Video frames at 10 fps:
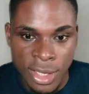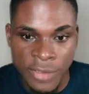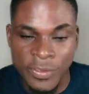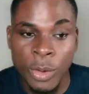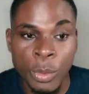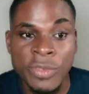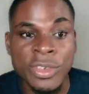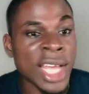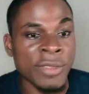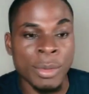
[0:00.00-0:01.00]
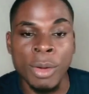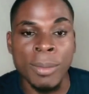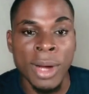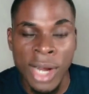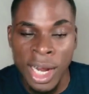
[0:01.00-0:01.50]
In fact, we even have a
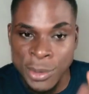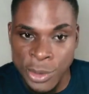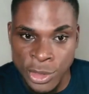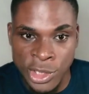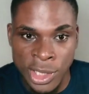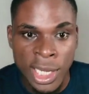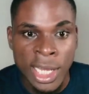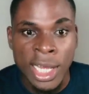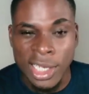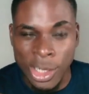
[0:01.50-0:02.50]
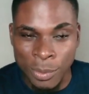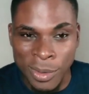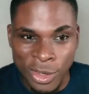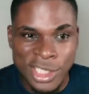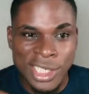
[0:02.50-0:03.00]
mobile app solution that will be
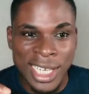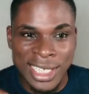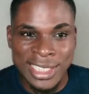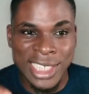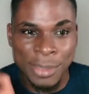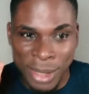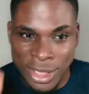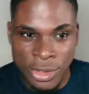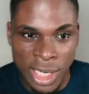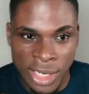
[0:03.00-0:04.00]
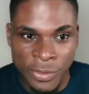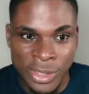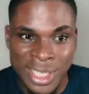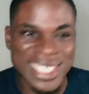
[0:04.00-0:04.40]
launching next year, particularly for this.